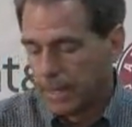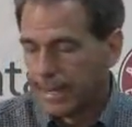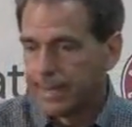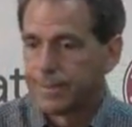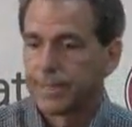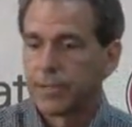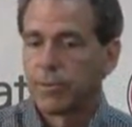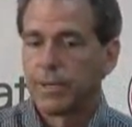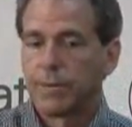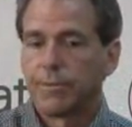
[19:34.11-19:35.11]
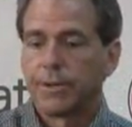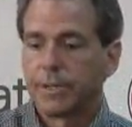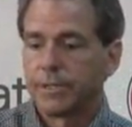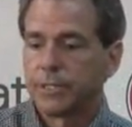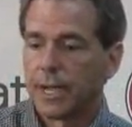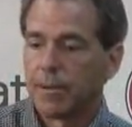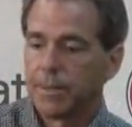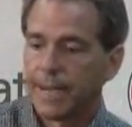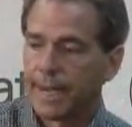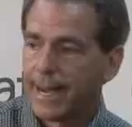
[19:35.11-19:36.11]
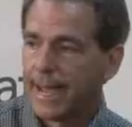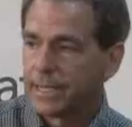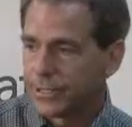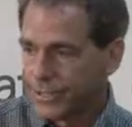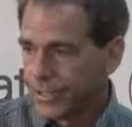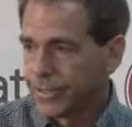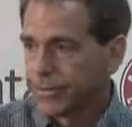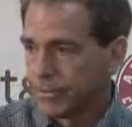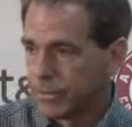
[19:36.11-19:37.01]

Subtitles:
I didn't think we did a very good job of that last year